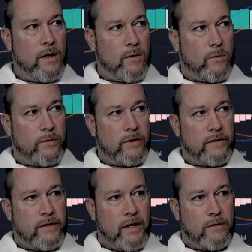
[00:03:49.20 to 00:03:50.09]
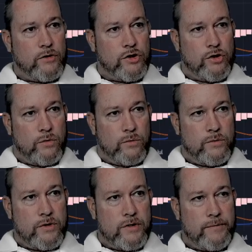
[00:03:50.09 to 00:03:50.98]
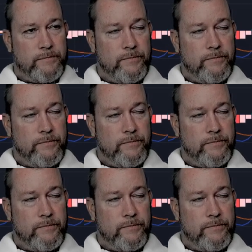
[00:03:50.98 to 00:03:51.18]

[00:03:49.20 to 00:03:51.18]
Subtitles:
When we look at the Dow Jones,